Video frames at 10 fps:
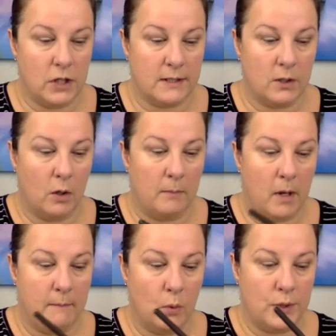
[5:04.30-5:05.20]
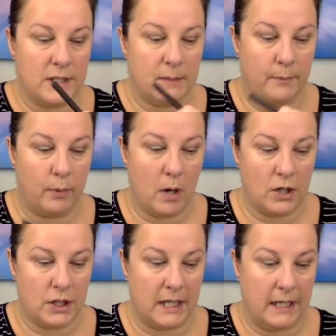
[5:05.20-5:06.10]
just got my moist
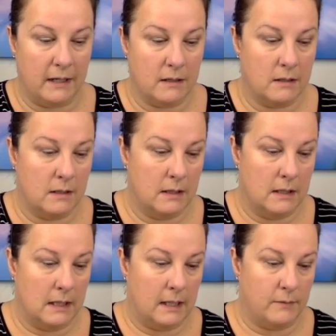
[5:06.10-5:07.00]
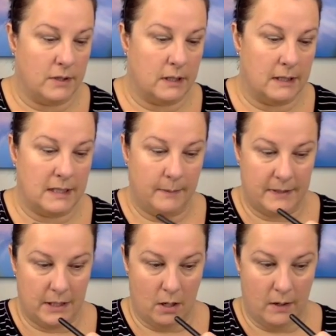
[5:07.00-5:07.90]
brush here, and I'm just going to tip
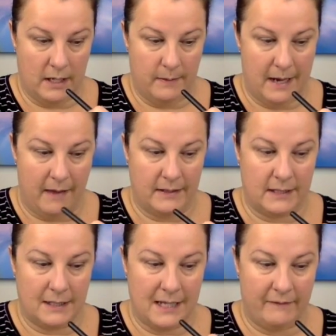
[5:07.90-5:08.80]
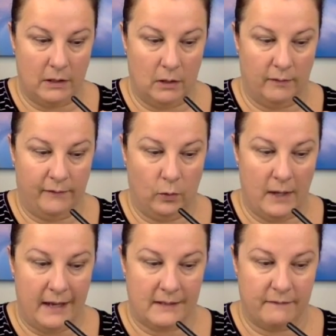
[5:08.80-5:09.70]
a tiny bit out. This does have a lot of
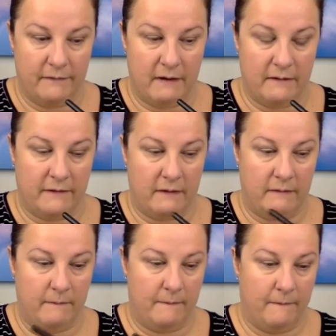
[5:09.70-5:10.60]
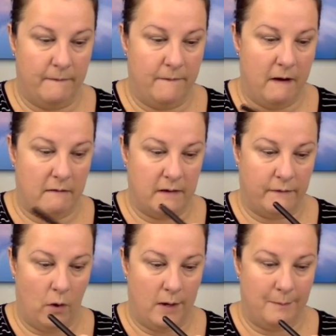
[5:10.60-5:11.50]
fallout. It's a very, very very
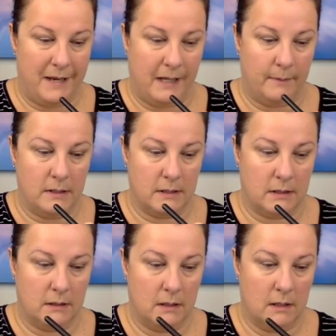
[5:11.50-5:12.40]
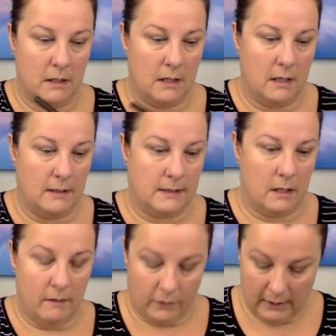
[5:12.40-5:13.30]
fine pigment. So
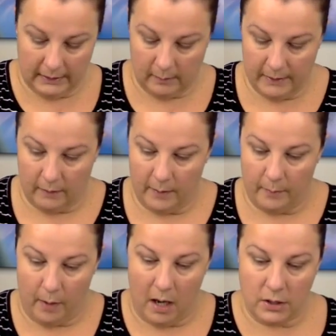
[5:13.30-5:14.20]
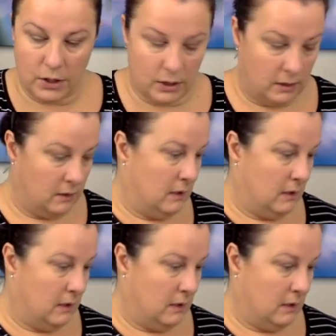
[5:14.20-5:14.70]
I've got a little bit on the brush.